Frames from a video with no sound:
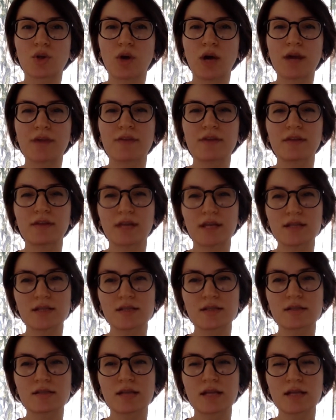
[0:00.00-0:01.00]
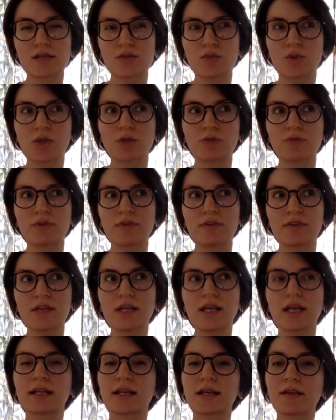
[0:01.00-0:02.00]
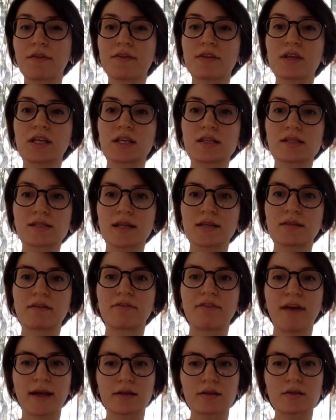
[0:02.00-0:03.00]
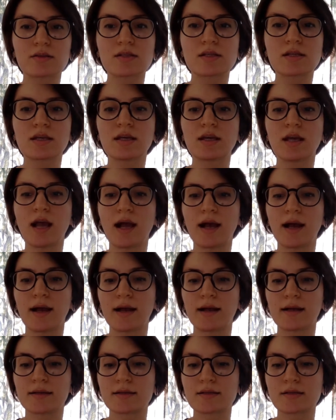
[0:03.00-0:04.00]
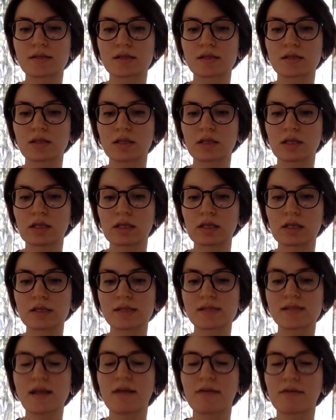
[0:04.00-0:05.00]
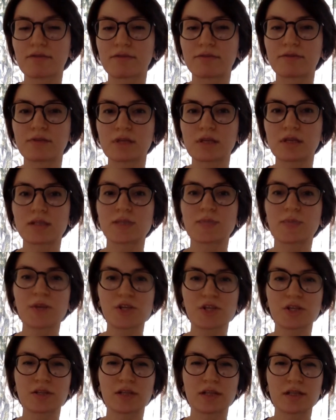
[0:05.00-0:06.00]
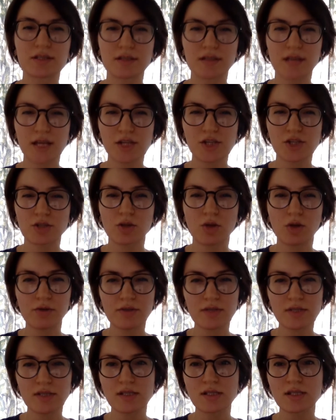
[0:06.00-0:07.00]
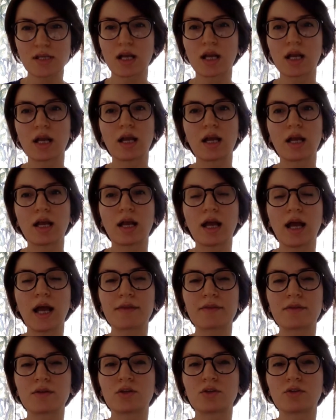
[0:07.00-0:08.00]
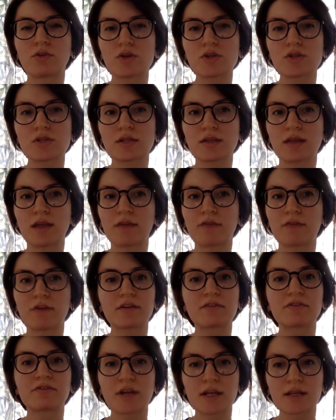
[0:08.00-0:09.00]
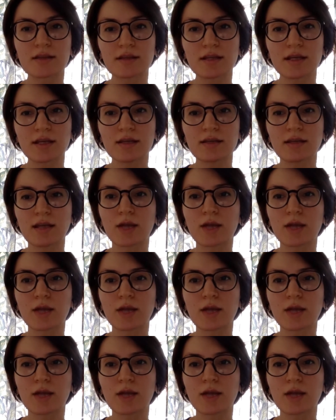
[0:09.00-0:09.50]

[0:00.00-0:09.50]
So I think that's one of the things. Another thing is that the faculty and the staff, especially the international office at the university, they are very friendly.